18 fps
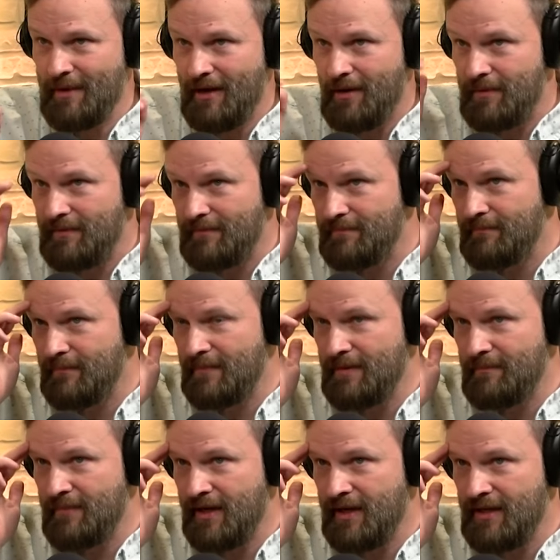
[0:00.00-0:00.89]
out,
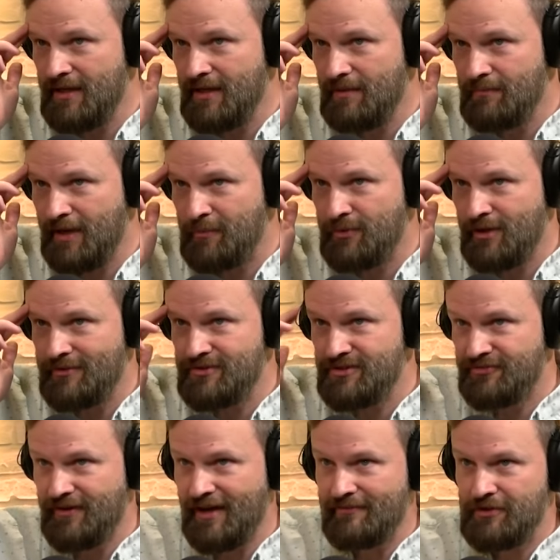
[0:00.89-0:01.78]
my my
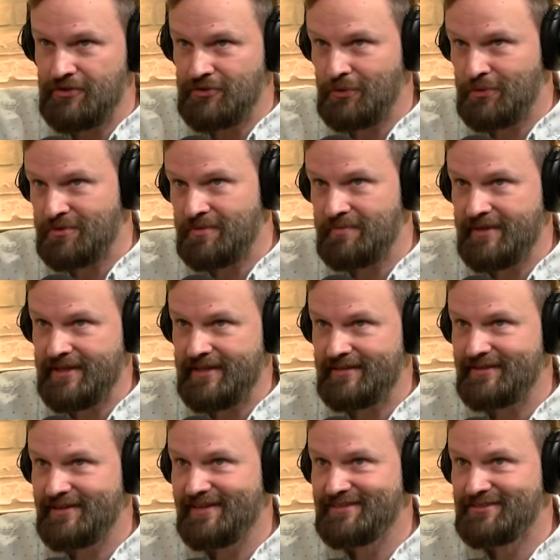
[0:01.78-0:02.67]
brother's five years older than
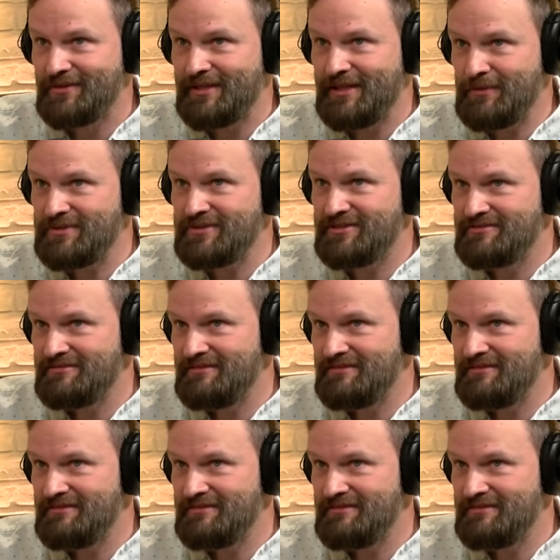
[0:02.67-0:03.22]
me, so he was